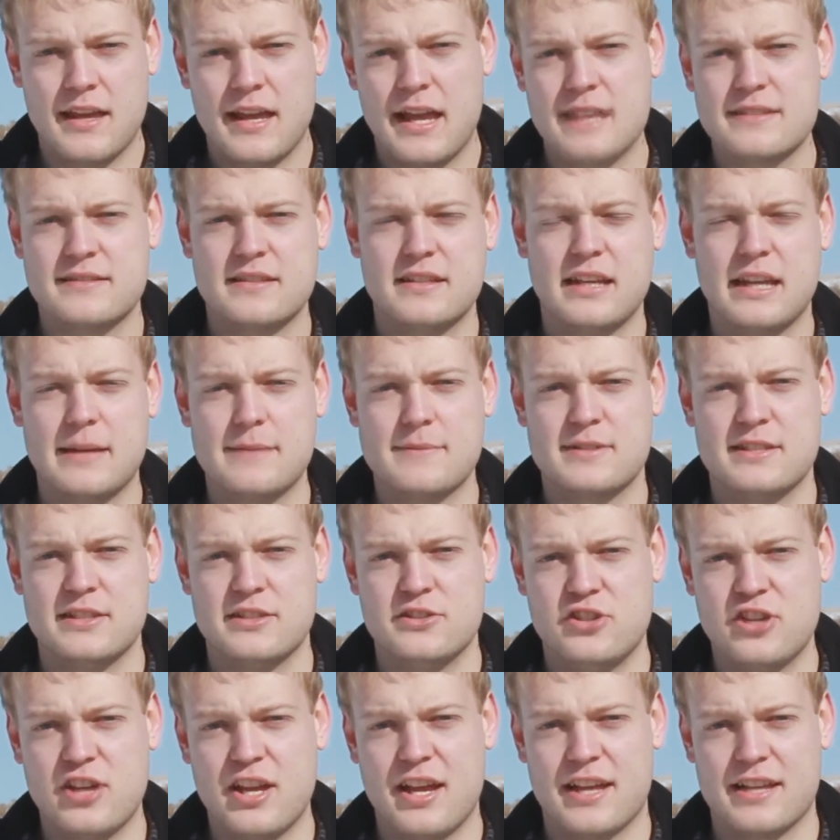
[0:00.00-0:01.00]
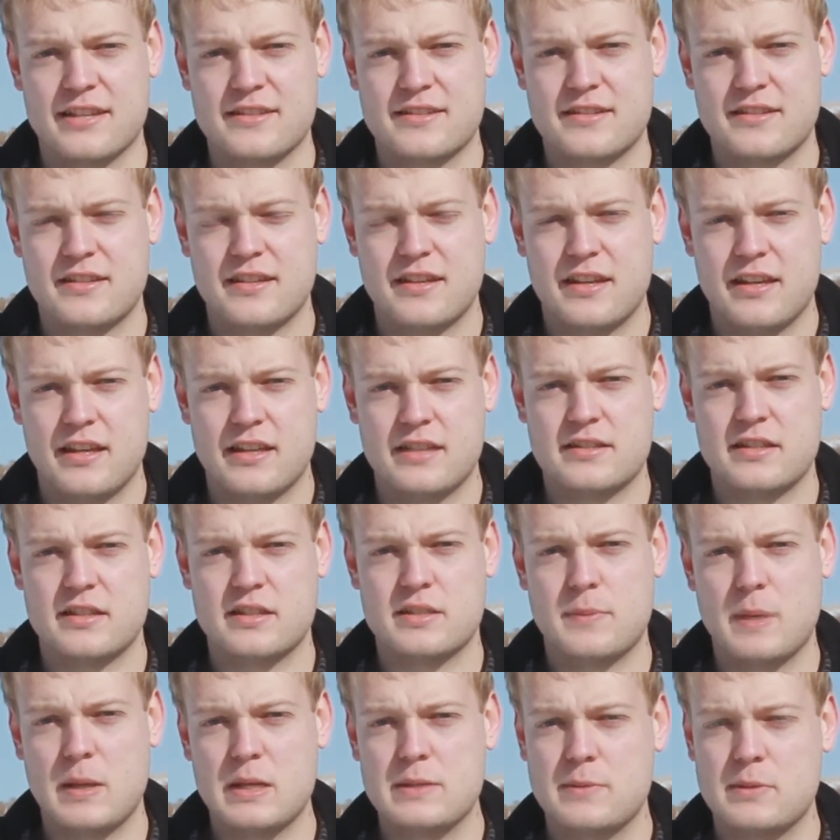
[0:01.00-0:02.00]
As the name suggests, it's
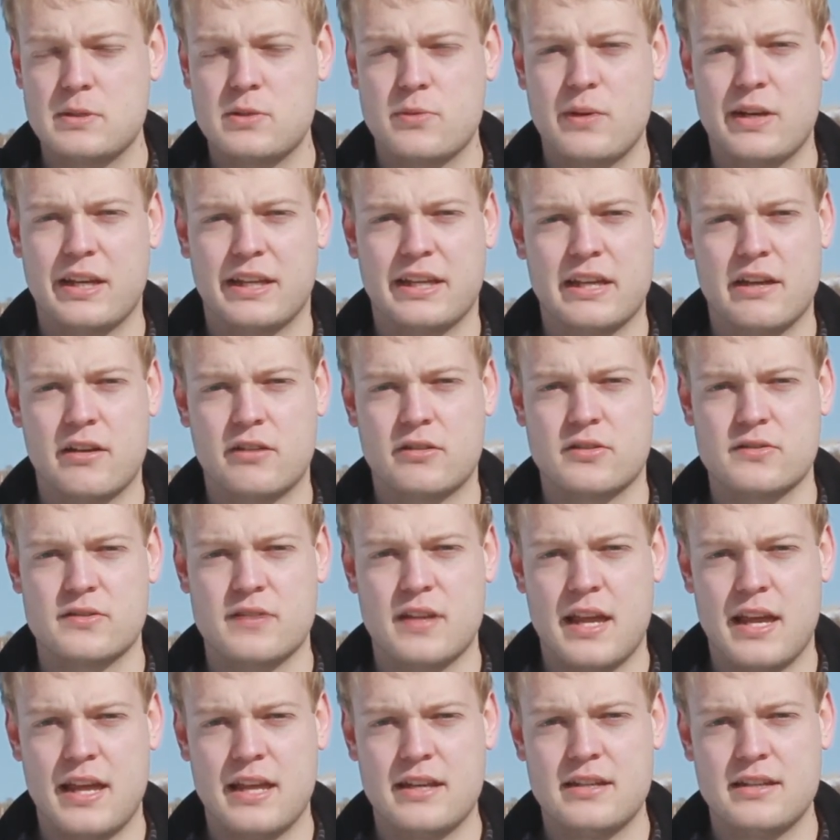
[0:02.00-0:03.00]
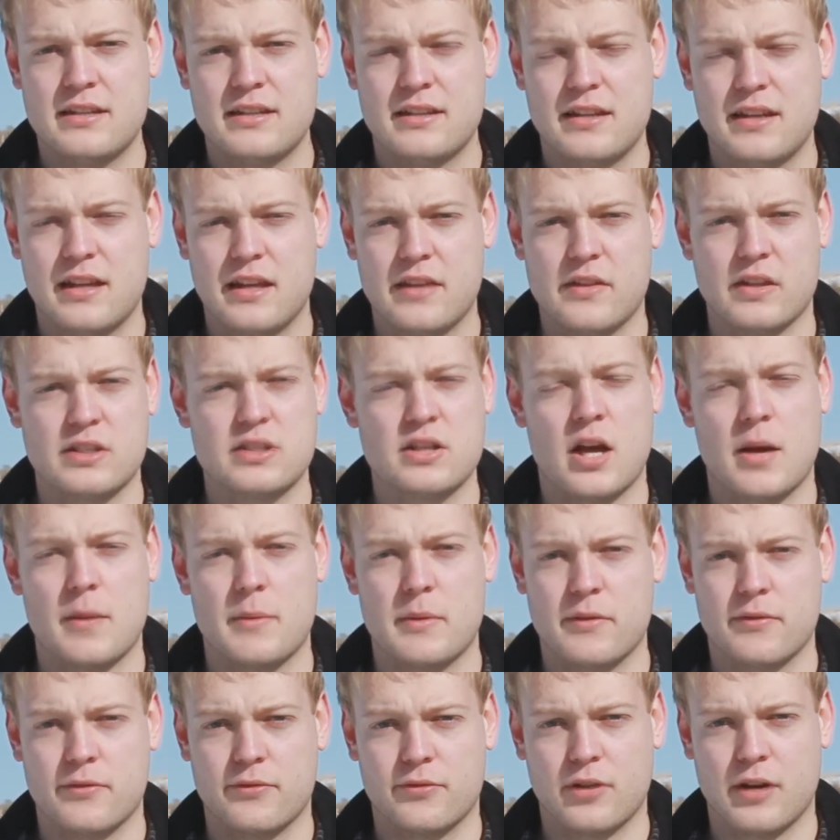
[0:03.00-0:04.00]
the space between a character's head and the
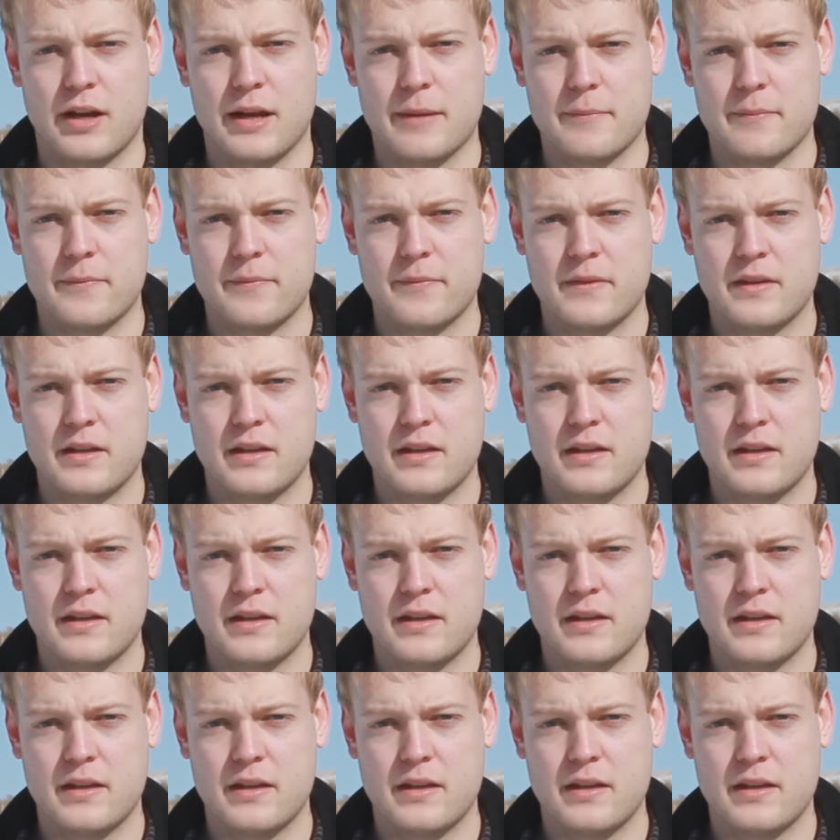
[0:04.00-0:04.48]
top of the frame.